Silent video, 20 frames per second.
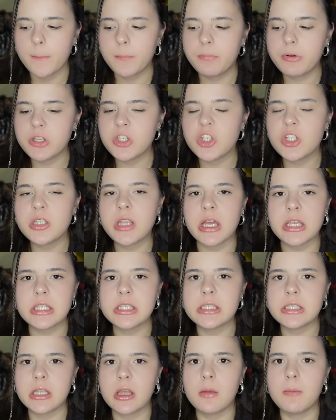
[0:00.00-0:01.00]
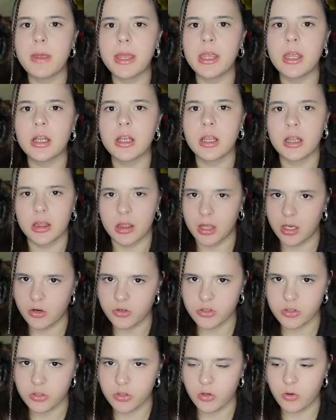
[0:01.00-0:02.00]
But she does still make it clear
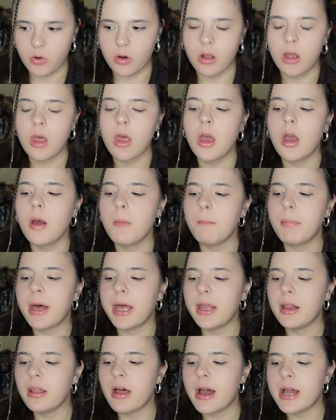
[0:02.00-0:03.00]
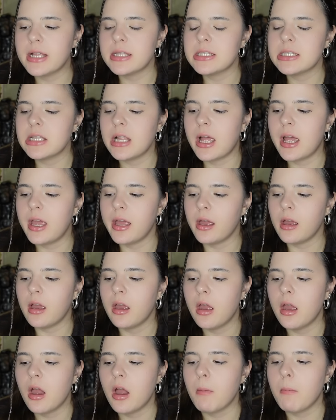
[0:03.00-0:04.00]
to you. By lines like,
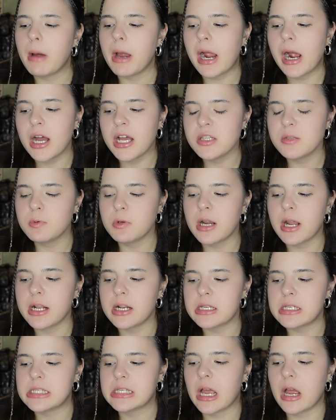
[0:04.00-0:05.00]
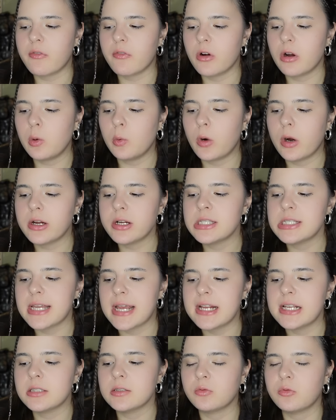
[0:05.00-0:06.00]
my husband, I discover, wears
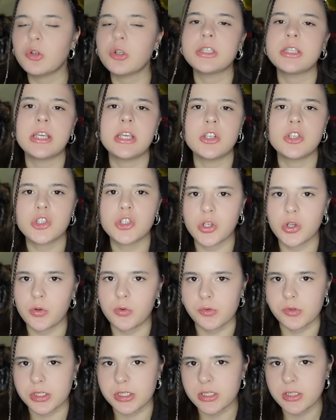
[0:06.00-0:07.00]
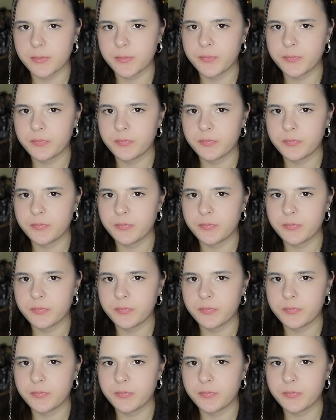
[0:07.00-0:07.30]
size 14 shoes.